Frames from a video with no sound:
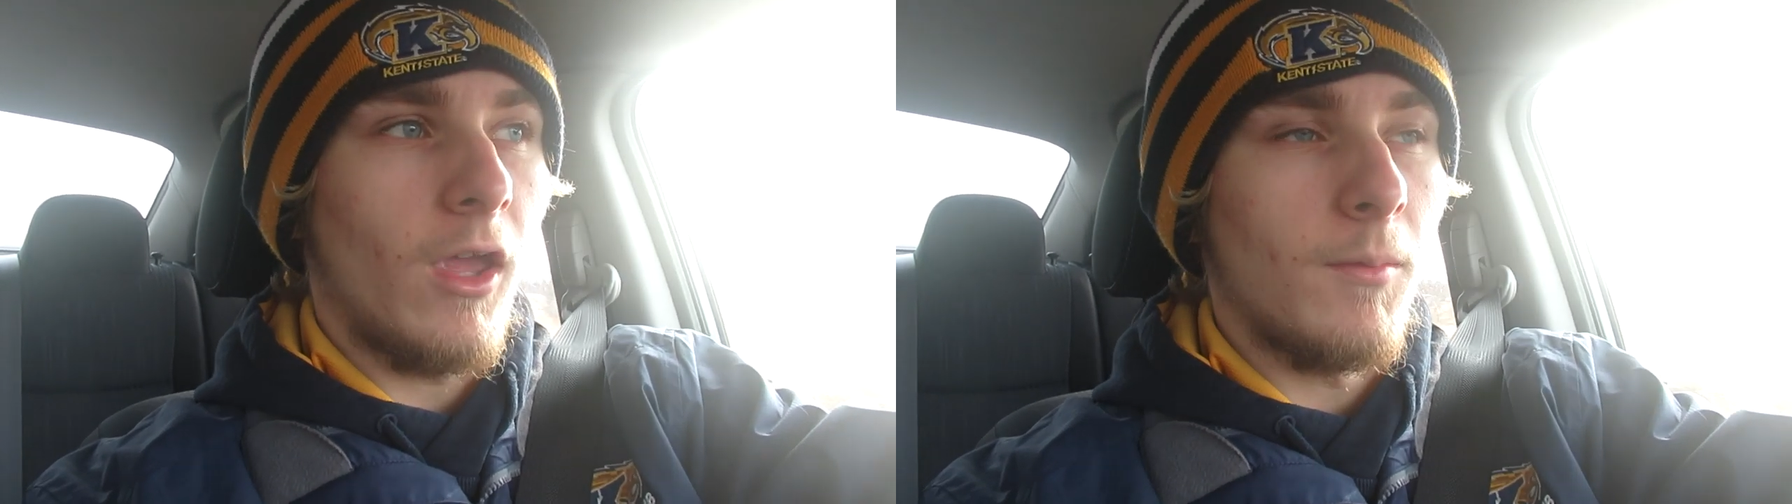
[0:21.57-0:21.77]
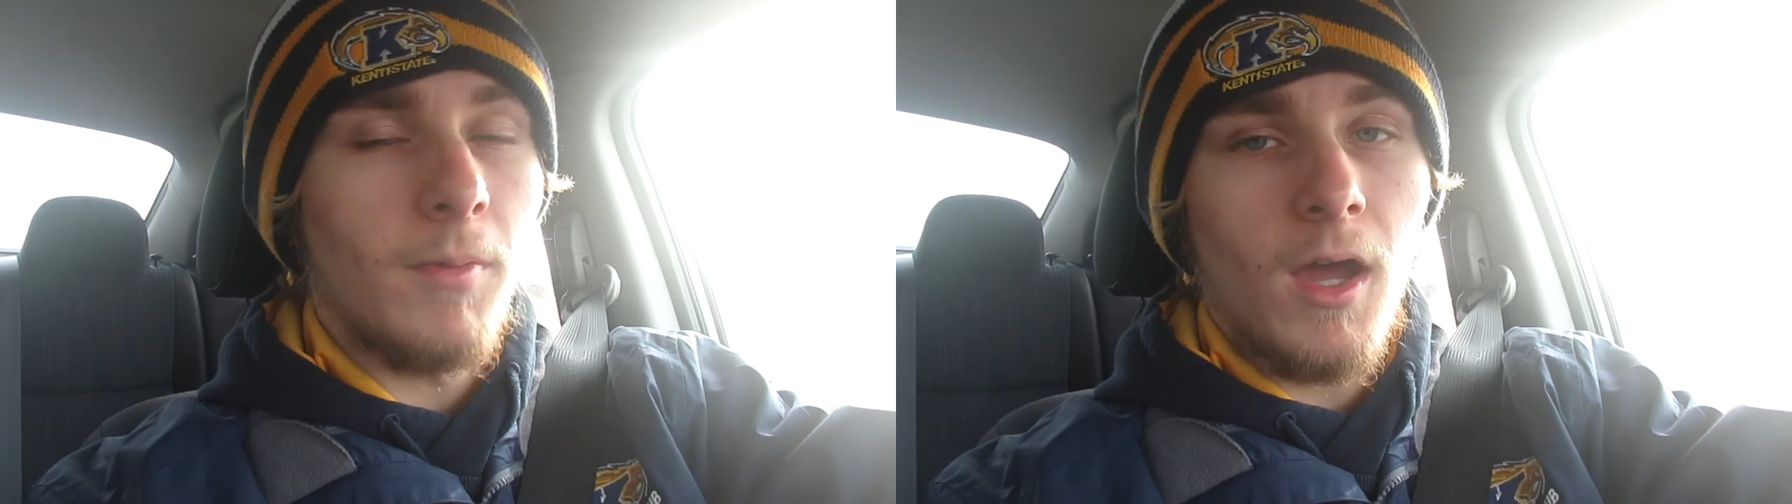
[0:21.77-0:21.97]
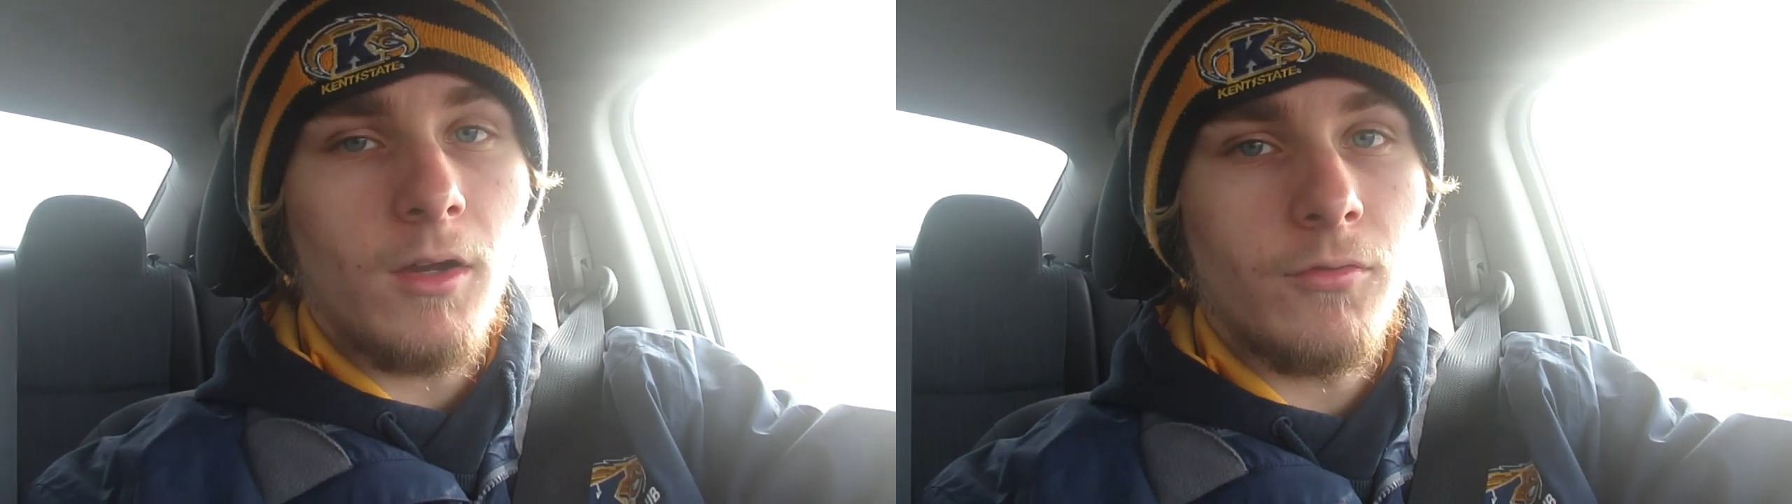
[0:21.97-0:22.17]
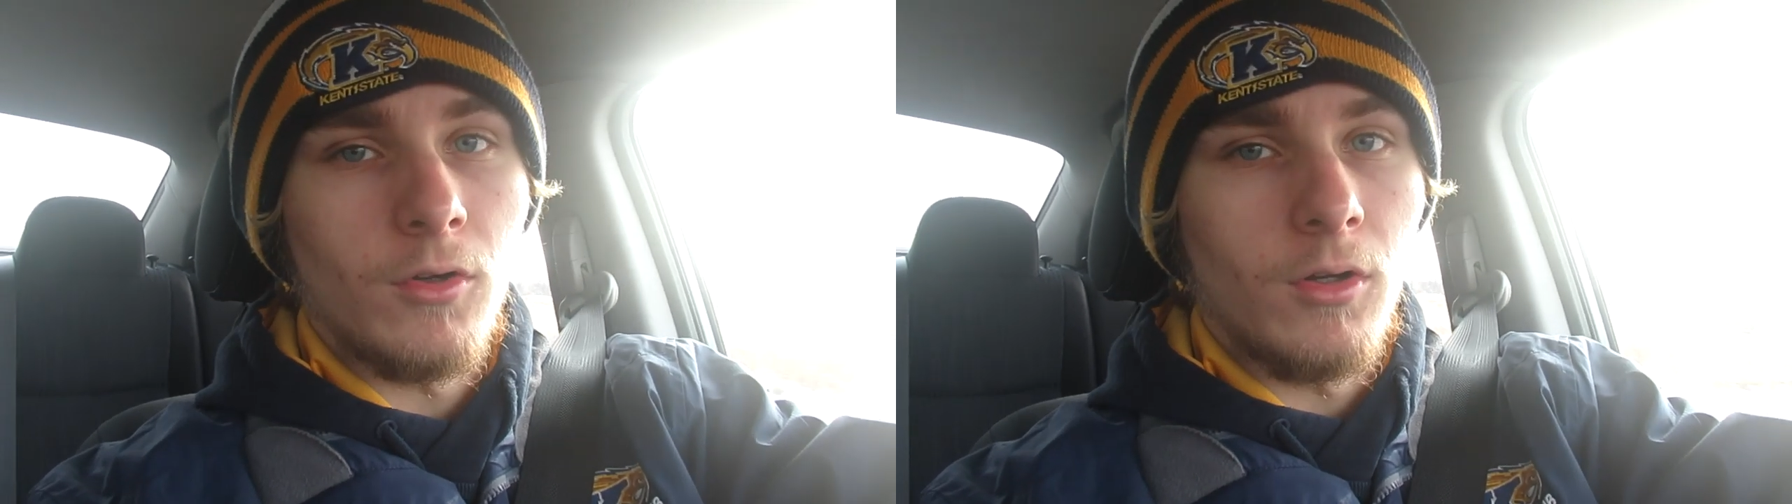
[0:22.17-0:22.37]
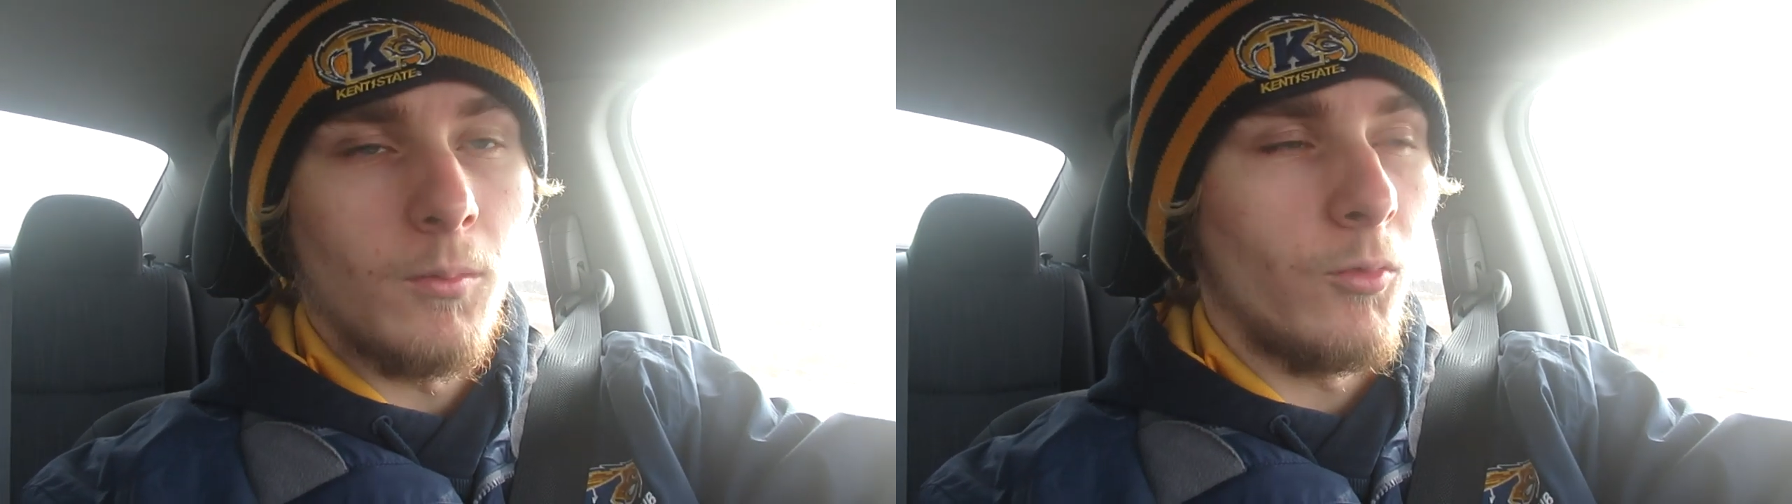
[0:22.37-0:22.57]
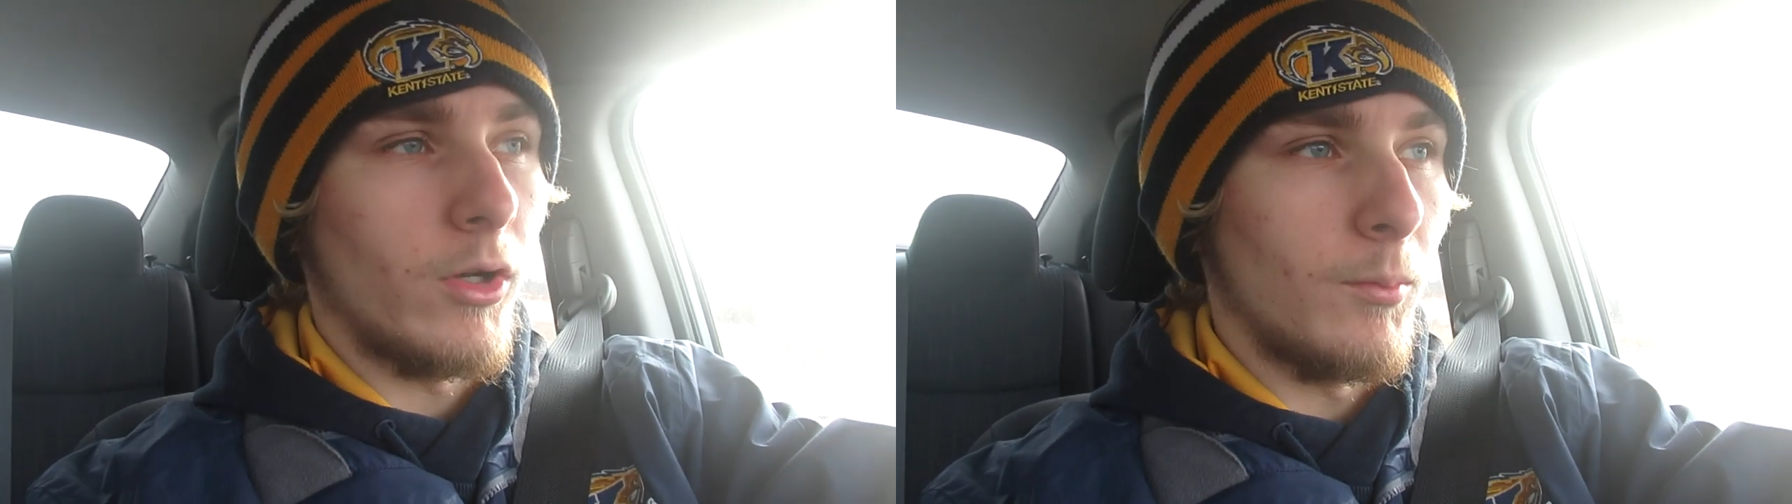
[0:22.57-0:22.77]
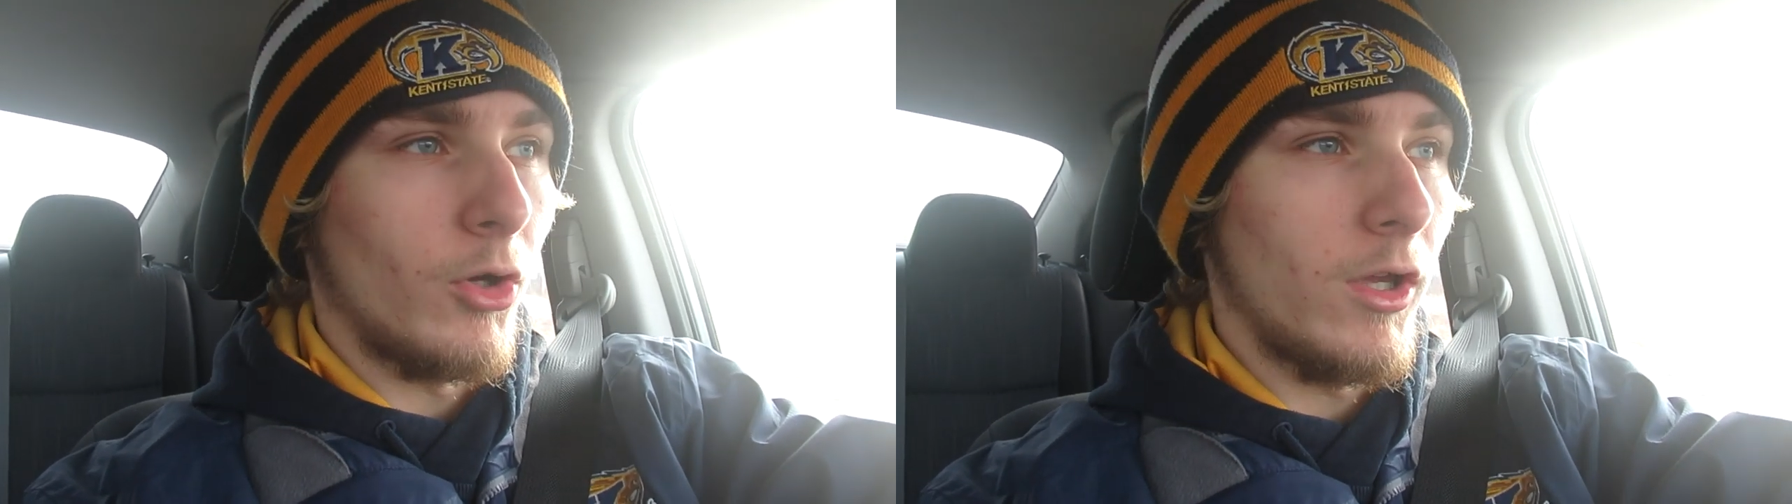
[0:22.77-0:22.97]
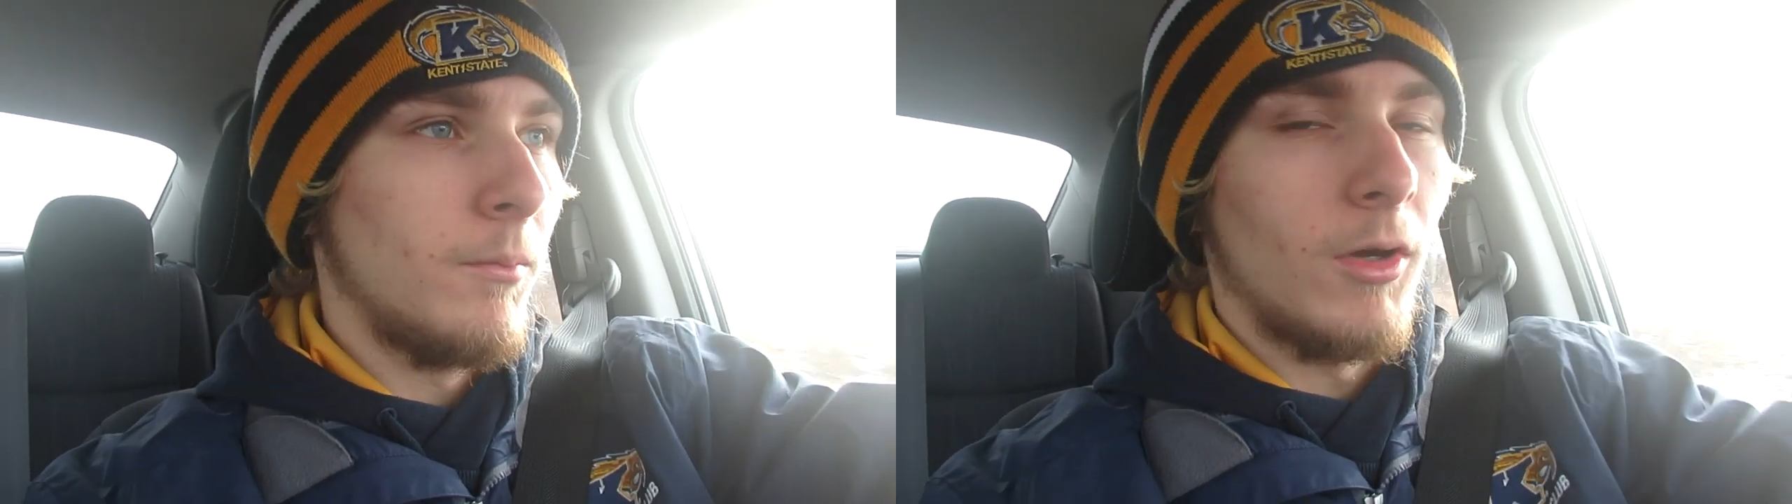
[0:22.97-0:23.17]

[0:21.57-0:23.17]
game back from winter break.